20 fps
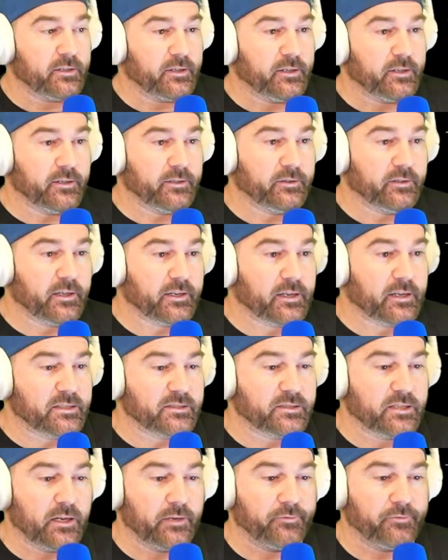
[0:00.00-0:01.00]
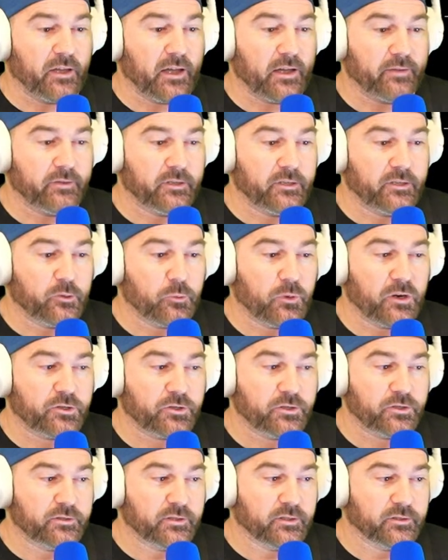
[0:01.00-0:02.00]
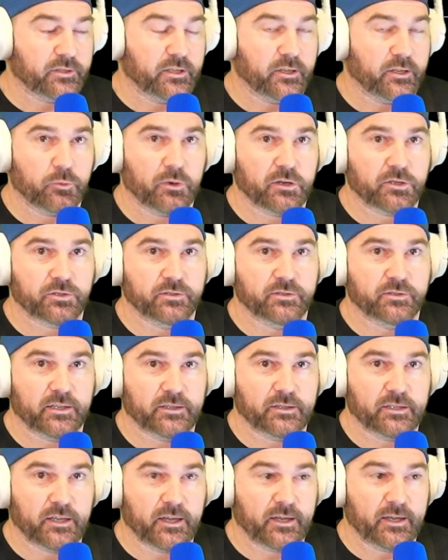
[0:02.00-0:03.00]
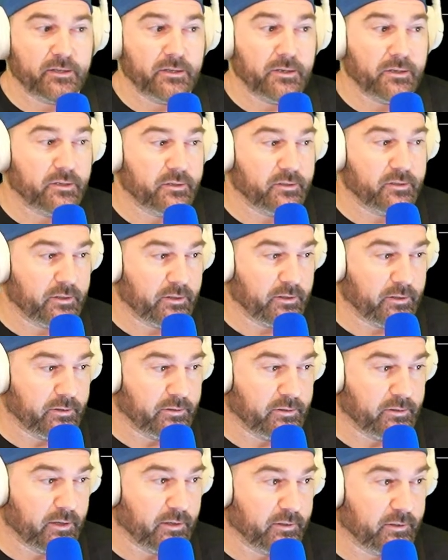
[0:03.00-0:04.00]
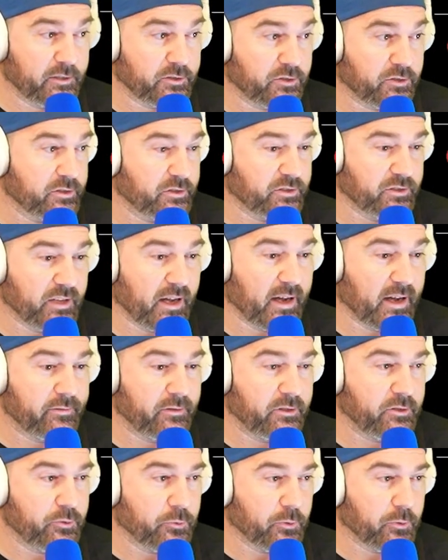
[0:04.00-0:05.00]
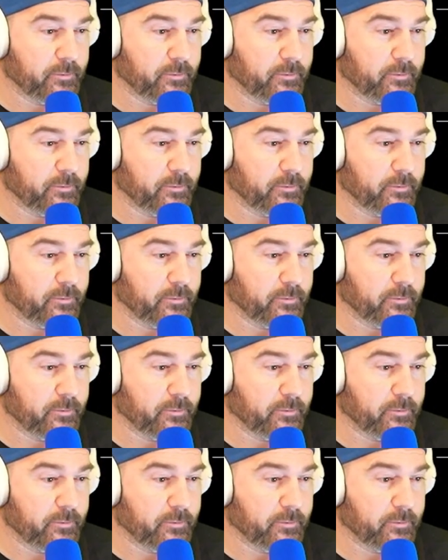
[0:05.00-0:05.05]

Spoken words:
And like I said, if you have any questions, I'll take questions at the end, and let's just dive into it.